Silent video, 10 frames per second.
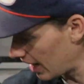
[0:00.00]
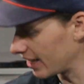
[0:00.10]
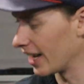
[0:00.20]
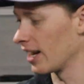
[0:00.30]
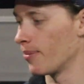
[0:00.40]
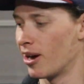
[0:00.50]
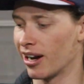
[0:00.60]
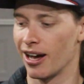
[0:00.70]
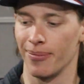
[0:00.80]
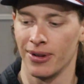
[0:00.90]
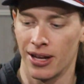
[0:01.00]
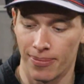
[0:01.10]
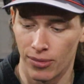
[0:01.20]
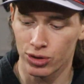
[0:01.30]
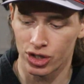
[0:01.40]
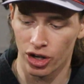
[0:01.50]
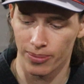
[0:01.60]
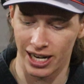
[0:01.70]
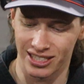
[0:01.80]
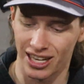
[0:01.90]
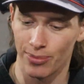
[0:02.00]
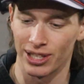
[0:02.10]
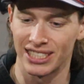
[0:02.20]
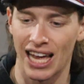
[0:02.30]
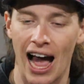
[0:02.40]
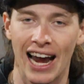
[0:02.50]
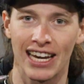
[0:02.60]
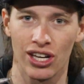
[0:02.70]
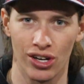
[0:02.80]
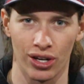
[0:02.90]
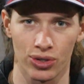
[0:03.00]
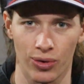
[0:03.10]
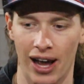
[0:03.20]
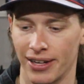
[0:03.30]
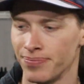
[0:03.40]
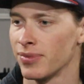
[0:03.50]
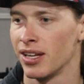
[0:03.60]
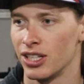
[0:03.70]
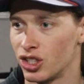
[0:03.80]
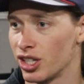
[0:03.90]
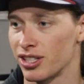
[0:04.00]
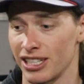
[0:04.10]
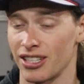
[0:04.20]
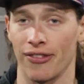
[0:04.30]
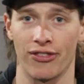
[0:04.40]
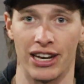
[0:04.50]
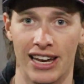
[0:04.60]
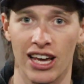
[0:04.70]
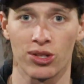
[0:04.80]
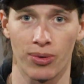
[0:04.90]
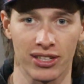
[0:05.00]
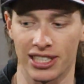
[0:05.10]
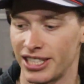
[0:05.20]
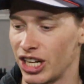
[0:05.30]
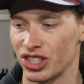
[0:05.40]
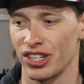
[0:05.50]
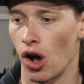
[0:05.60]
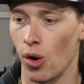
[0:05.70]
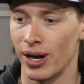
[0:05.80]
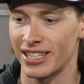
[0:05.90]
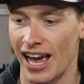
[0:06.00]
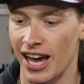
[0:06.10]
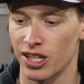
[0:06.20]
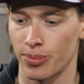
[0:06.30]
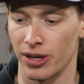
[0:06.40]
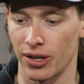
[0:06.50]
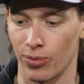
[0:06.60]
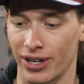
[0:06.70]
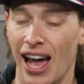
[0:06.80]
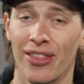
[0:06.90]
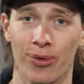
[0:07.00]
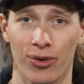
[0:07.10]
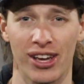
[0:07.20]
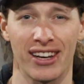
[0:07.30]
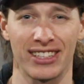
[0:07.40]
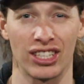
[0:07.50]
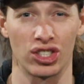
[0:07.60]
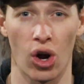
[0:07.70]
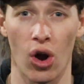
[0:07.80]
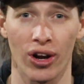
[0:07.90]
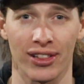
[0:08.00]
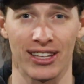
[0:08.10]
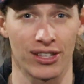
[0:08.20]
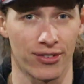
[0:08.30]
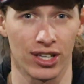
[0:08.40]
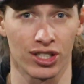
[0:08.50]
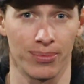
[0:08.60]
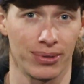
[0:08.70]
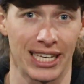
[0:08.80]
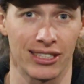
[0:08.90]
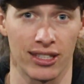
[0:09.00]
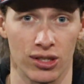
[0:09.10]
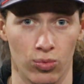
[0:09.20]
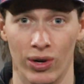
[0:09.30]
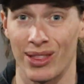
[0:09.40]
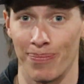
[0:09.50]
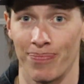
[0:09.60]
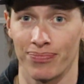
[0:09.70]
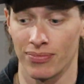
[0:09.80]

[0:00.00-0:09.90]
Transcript: god dang it, I'm hung up. Most jerk baits come with tiny hooks, right? It's a finesse presentation, always has been. Well, now that we're getting to target these fish in places with